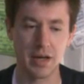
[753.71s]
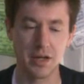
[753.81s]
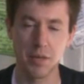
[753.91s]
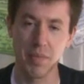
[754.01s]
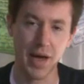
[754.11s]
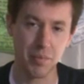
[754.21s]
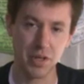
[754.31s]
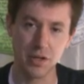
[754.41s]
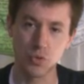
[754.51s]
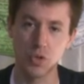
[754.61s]
Come back,
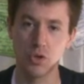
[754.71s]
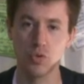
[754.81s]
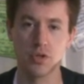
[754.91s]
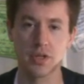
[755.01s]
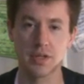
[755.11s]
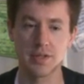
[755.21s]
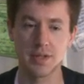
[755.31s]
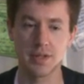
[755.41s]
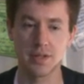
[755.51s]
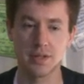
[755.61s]
because we do look at
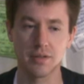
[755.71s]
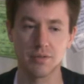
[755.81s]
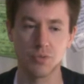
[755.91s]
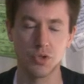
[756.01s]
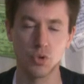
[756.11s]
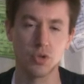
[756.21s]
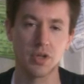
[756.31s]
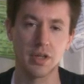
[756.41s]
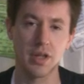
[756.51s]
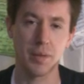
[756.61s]

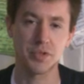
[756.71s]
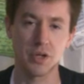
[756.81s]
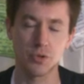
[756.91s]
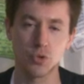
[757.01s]
Lapsang